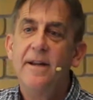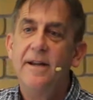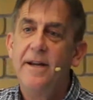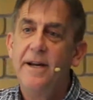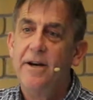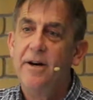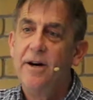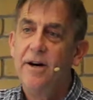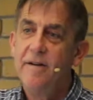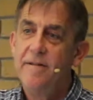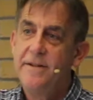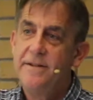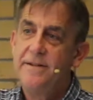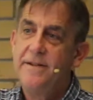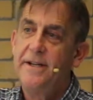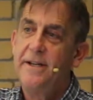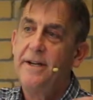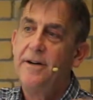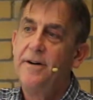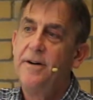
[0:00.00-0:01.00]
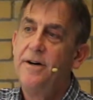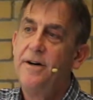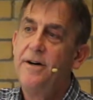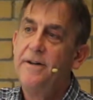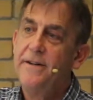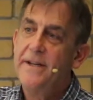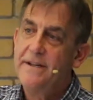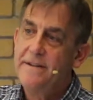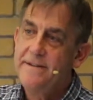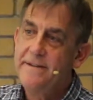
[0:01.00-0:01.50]
They harvested it
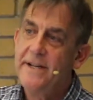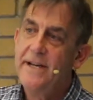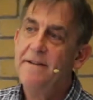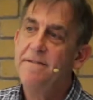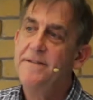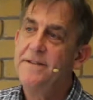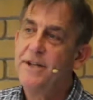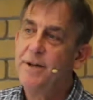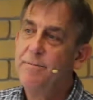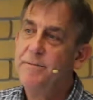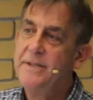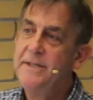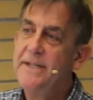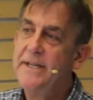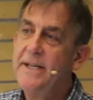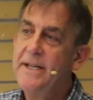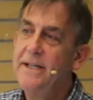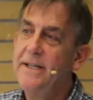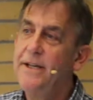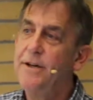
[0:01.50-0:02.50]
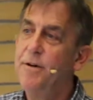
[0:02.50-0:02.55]
all and they saved some seed.